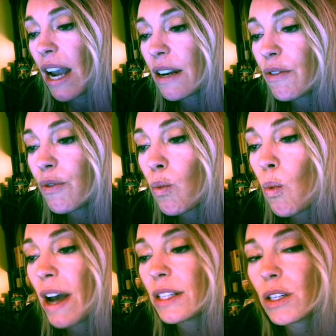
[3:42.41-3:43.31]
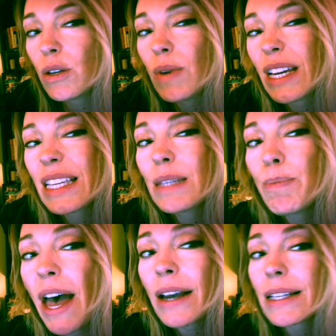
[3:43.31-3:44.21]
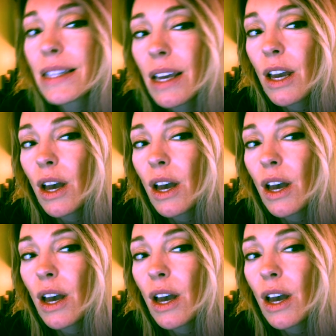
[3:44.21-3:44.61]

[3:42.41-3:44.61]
kind of what to expect,